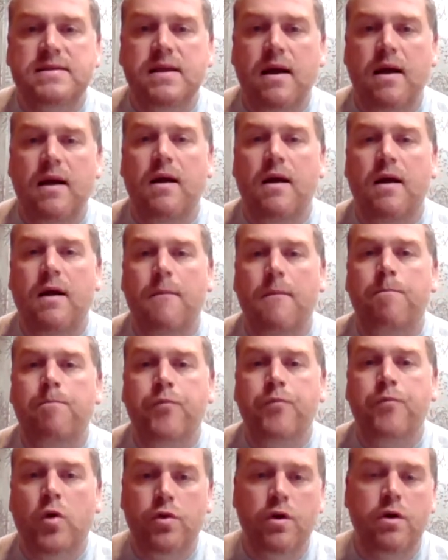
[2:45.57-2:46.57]

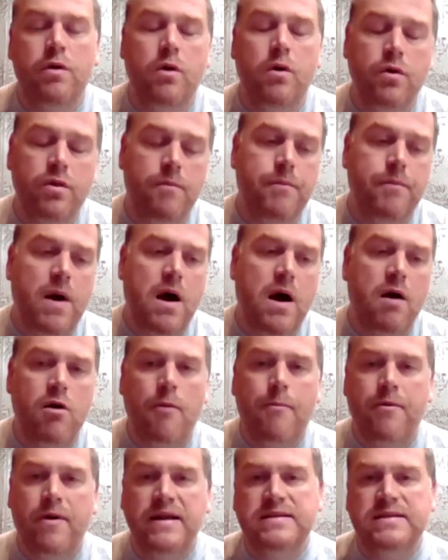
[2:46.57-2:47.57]
Other bar
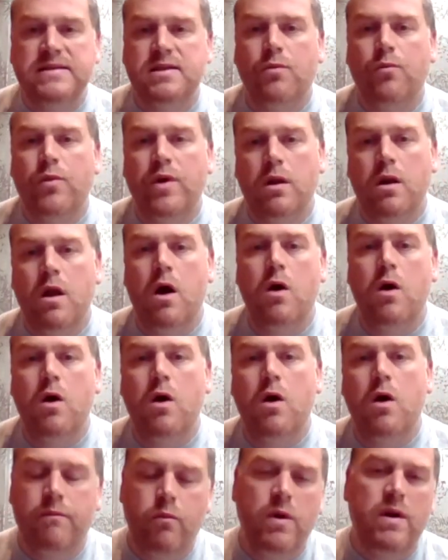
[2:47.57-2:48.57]
operators that we know
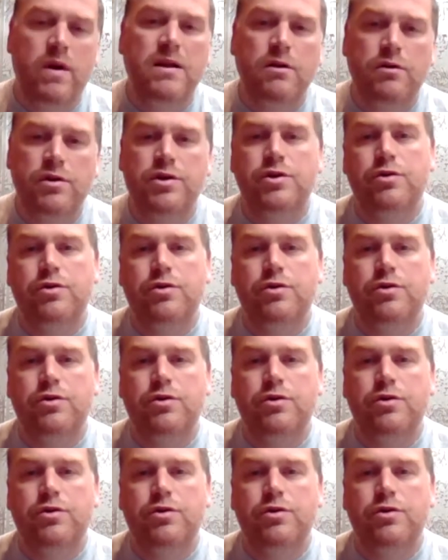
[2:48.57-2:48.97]
that were in